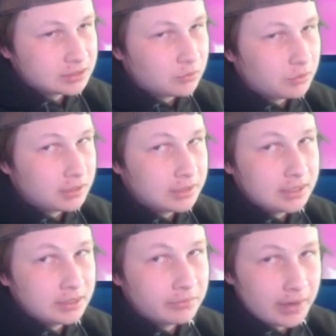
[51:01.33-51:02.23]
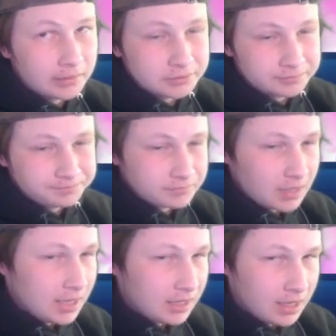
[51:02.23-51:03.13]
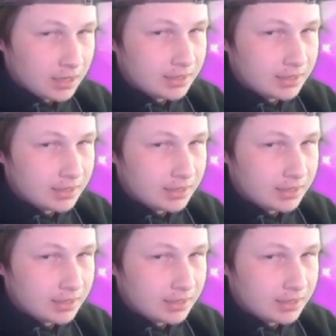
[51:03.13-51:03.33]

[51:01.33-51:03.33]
still wanted to be here around and uh,